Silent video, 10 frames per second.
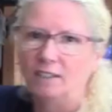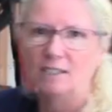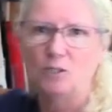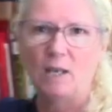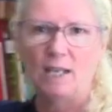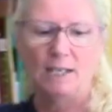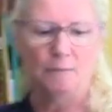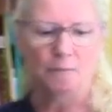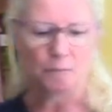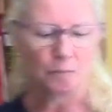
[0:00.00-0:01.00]
this
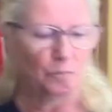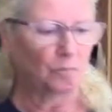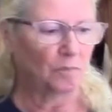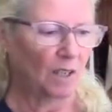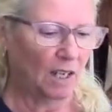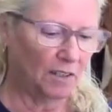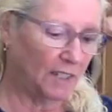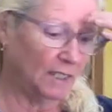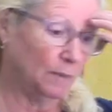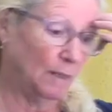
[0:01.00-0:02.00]
way, I'll
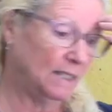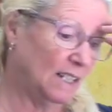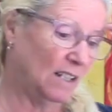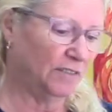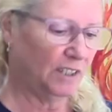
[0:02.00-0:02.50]
think to myself,